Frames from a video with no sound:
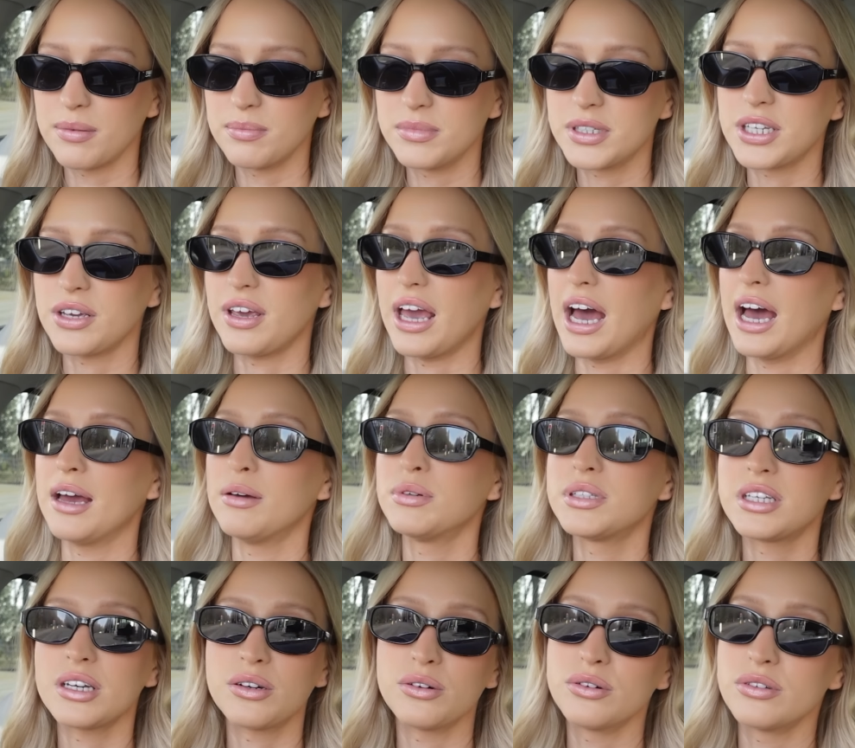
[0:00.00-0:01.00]
So yeah, it
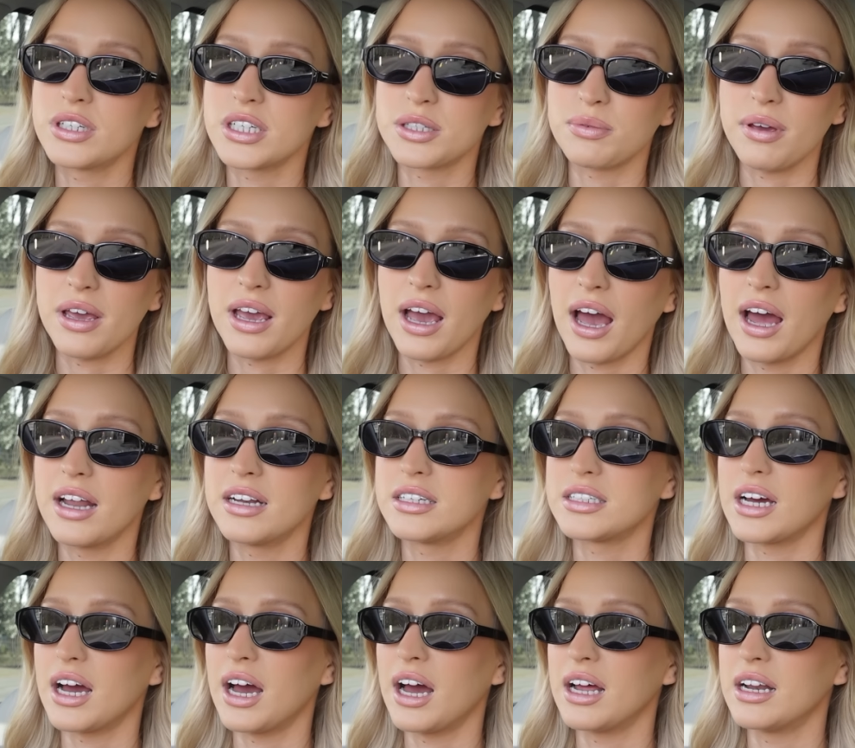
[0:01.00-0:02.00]
was a gorgeous weekend,
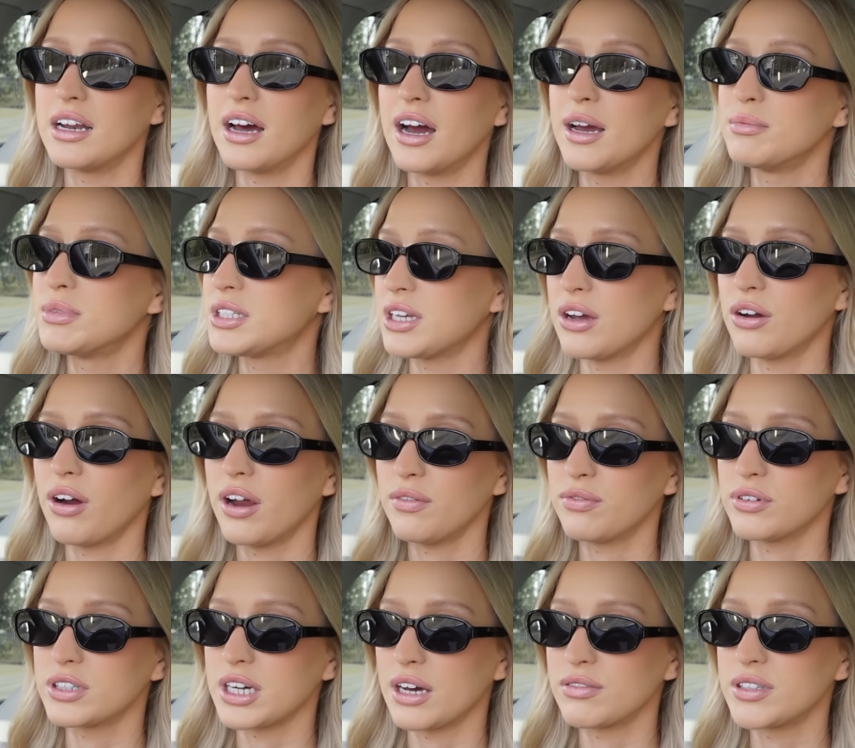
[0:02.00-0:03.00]
and I'm so
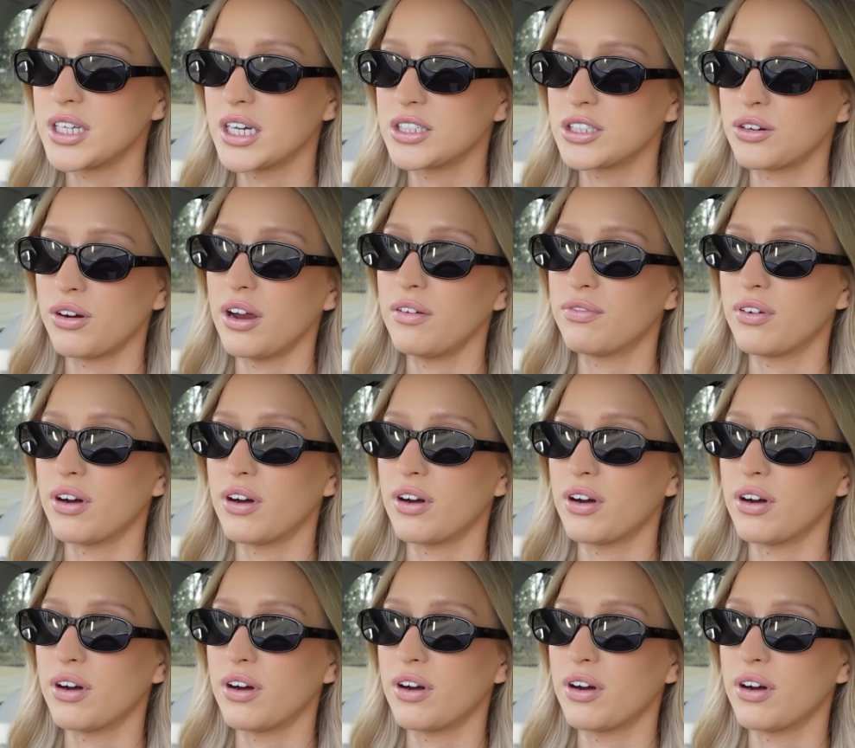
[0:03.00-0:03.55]
grateful to have such great